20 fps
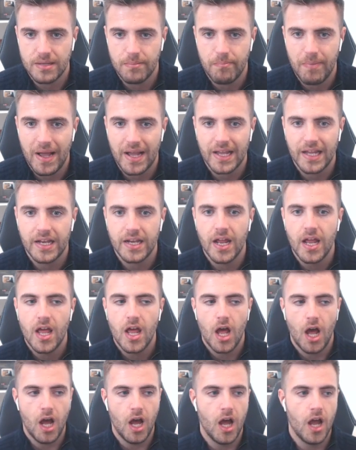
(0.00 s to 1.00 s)
Banging
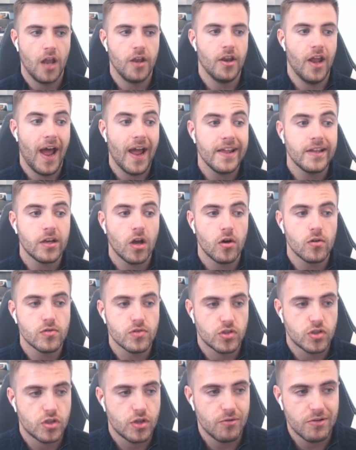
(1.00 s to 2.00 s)
uh, eight
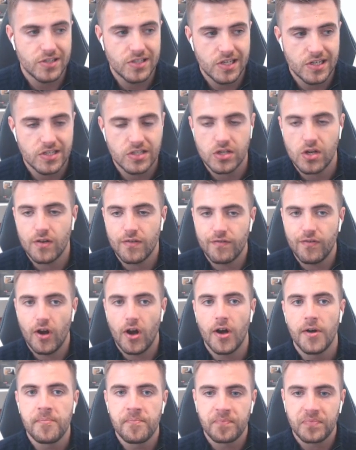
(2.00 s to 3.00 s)
goals, two assists so
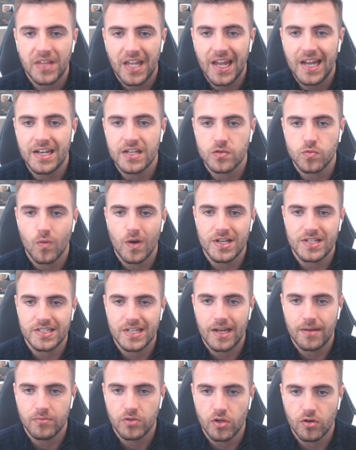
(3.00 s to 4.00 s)
far in his West
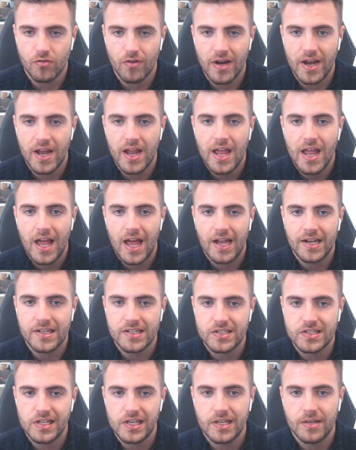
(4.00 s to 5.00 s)
Ham career, and
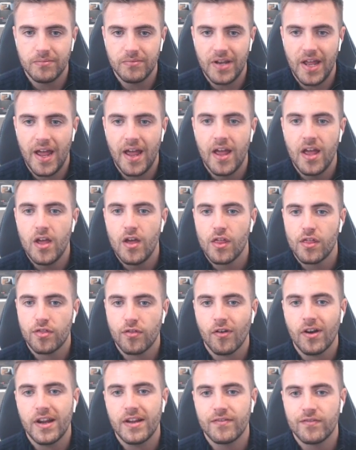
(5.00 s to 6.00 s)
it's seen him net
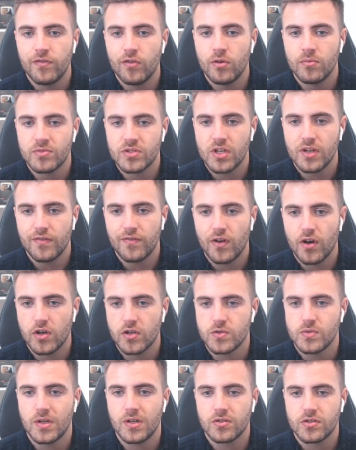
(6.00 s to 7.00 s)
three in form so far
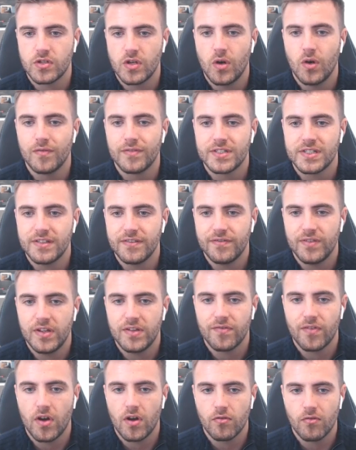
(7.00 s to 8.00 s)
as well. So obviously
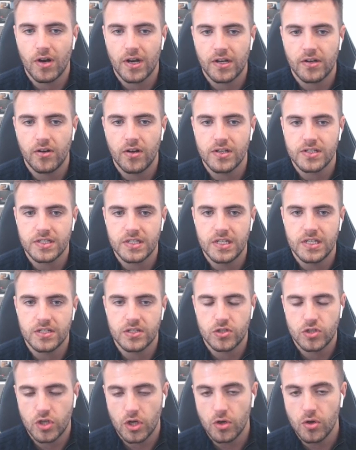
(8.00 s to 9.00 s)
FIFA are recognising this
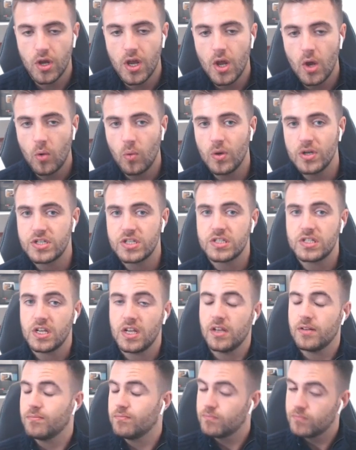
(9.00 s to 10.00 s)
too, which is
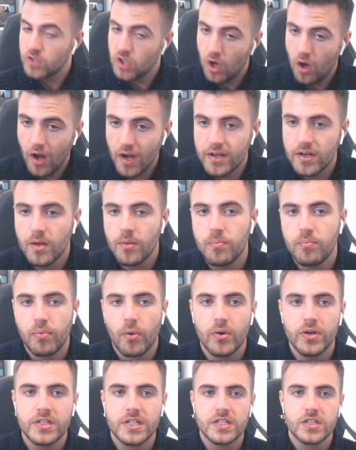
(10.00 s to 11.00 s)
kind of
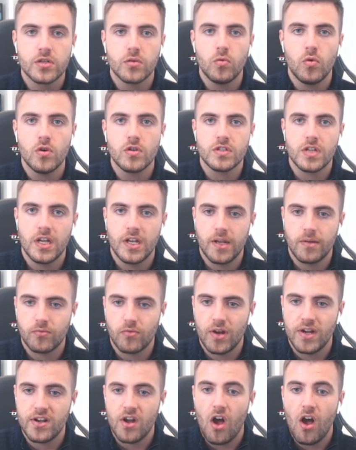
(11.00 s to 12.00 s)
pointing towards an
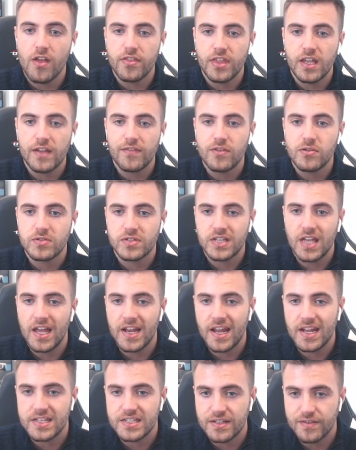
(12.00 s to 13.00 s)
upgrade. I think if he was to get an
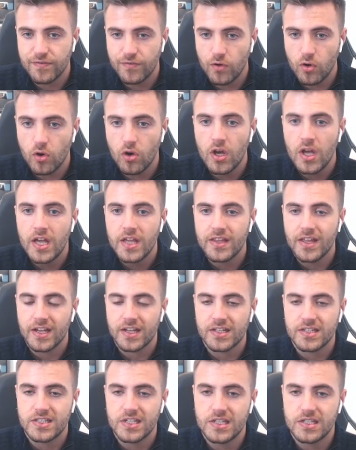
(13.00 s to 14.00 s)
84, that
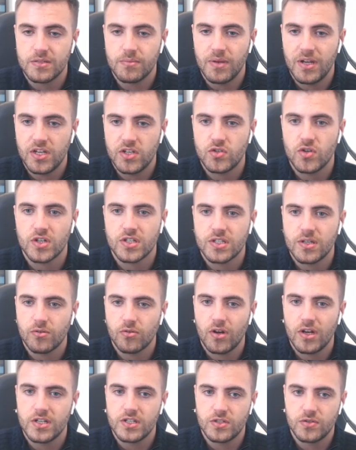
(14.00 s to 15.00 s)
could see some interesting
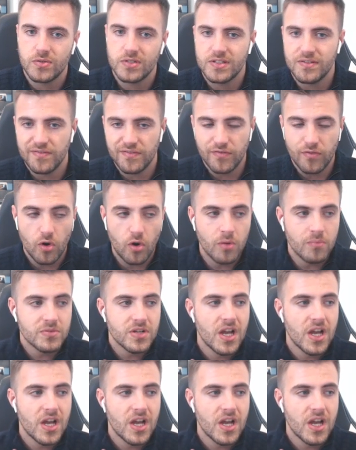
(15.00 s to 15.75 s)
upgrades to his informs.